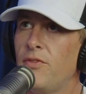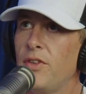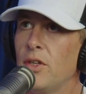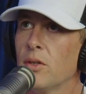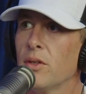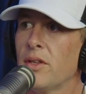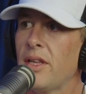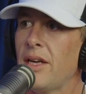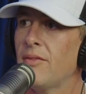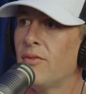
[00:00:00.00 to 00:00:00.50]

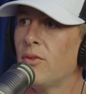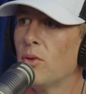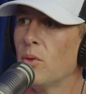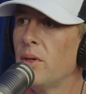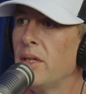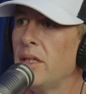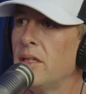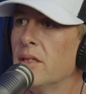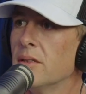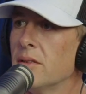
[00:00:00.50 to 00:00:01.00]
fill that
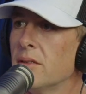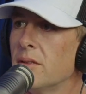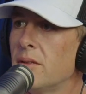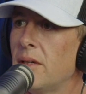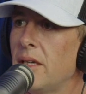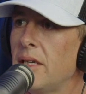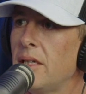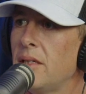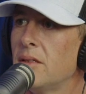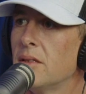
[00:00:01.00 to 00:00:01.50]
void,
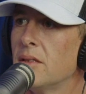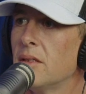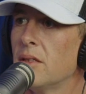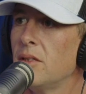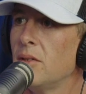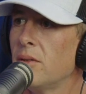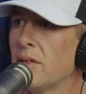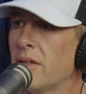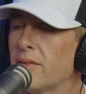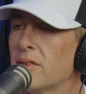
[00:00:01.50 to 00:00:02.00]
right?
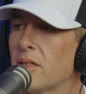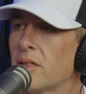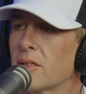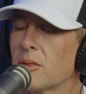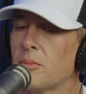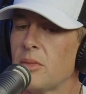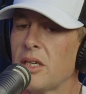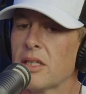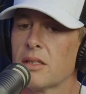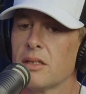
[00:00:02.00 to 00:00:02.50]
You and I've
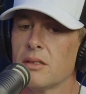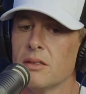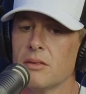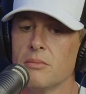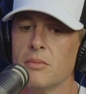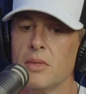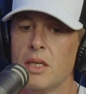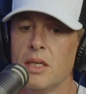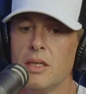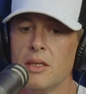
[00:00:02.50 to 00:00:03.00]
talked about
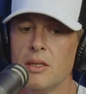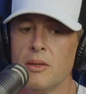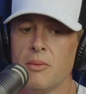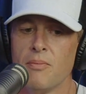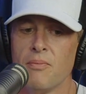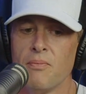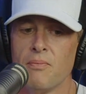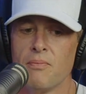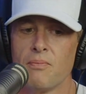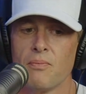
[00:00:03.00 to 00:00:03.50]

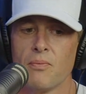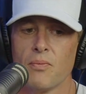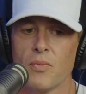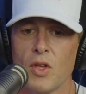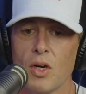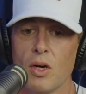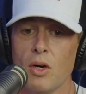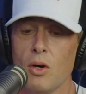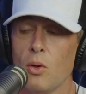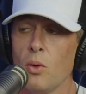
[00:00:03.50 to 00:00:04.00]

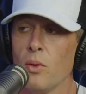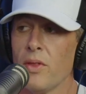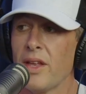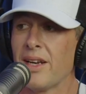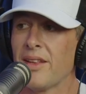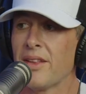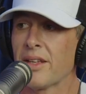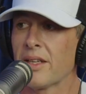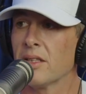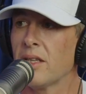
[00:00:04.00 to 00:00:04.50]
the hole that
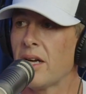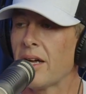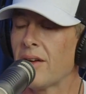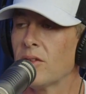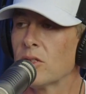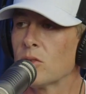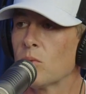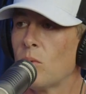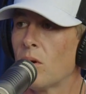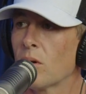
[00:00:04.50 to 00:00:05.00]
I think a lot
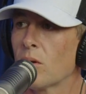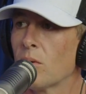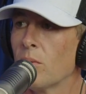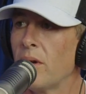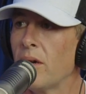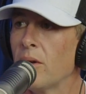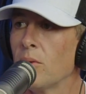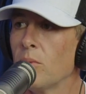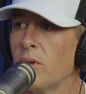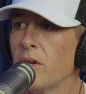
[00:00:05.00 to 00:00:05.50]
of us walk
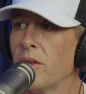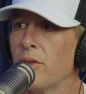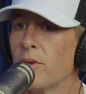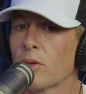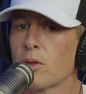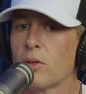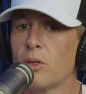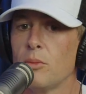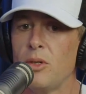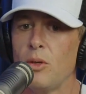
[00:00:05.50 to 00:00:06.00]
around with or
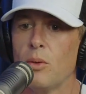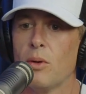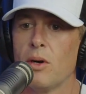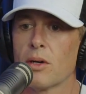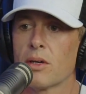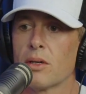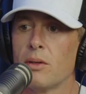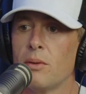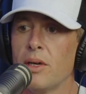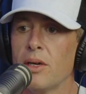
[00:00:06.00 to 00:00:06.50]
could be
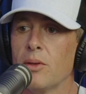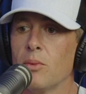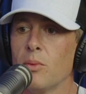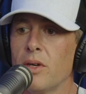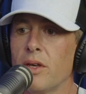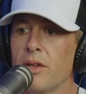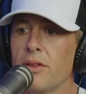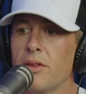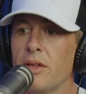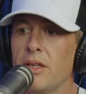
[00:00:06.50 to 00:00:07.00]
walking around
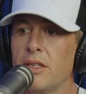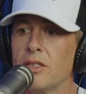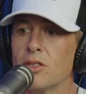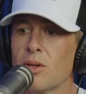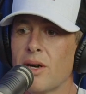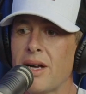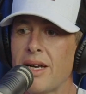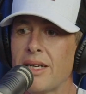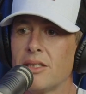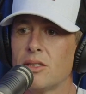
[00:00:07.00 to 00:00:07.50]
with and
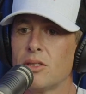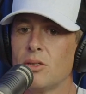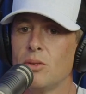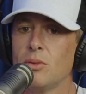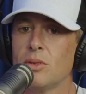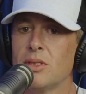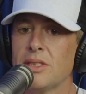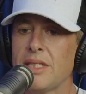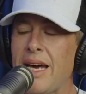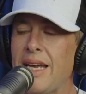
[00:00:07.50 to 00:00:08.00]
trying to
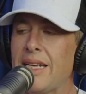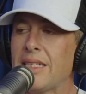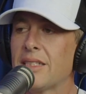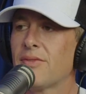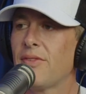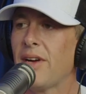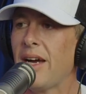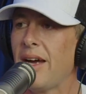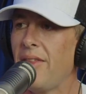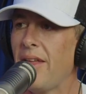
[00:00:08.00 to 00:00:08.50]

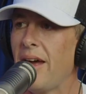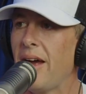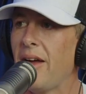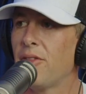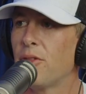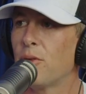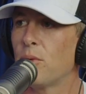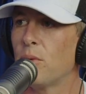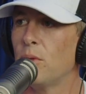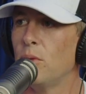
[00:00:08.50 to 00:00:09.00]
satisfy that
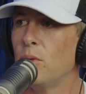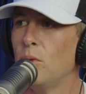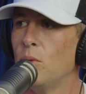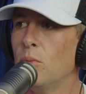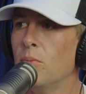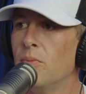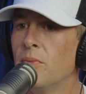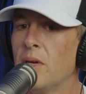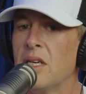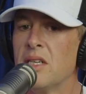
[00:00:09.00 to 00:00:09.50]

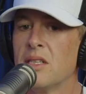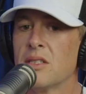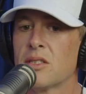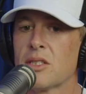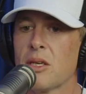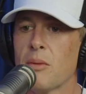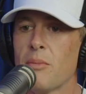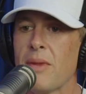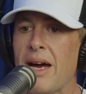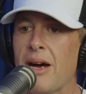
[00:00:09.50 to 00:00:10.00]
through
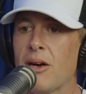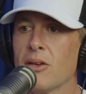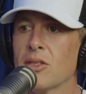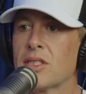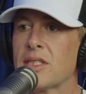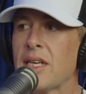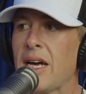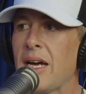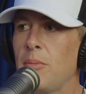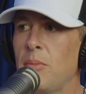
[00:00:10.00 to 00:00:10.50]
some
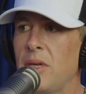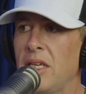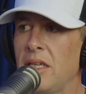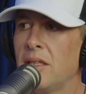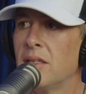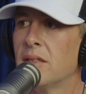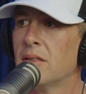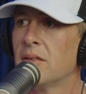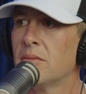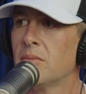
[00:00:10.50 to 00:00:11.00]
outside
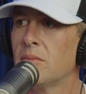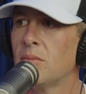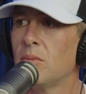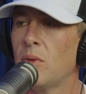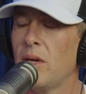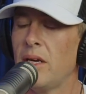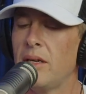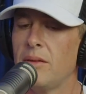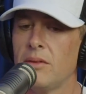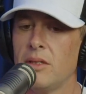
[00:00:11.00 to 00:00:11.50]
mean,
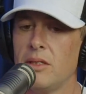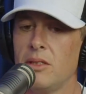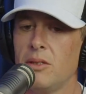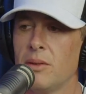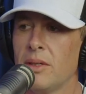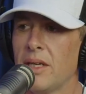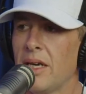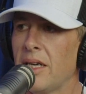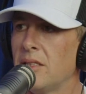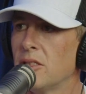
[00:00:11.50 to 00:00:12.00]
right? And
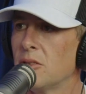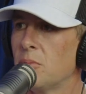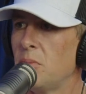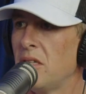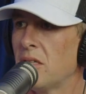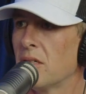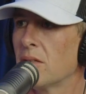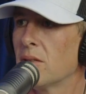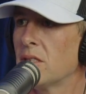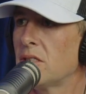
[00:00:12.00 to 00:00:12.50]
you and I, just
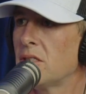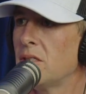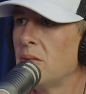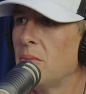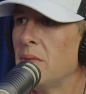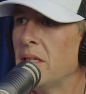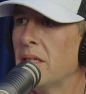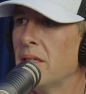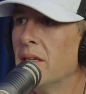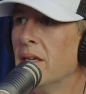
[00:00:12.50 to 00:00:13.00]
being
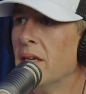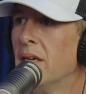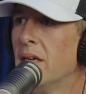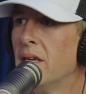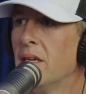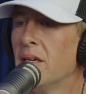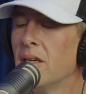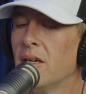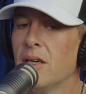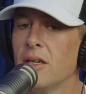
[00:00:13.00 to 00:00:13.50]
Christian men,
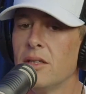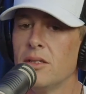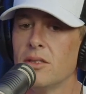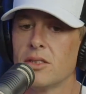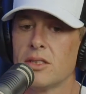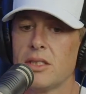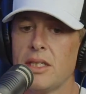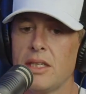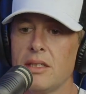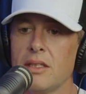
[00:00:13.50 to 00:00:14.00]

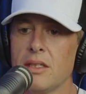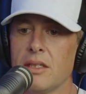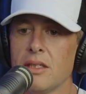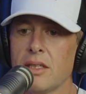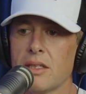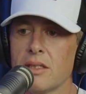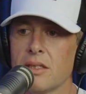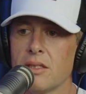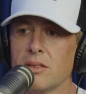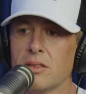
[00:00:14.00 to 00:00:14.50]
understand that
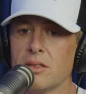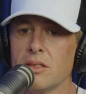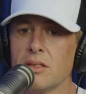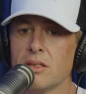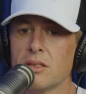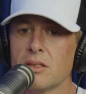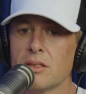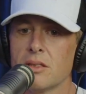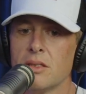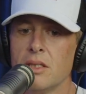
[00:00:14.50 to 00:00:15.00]
like there's
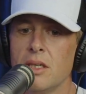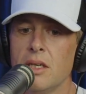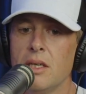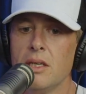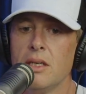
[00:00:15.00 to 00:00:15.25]
this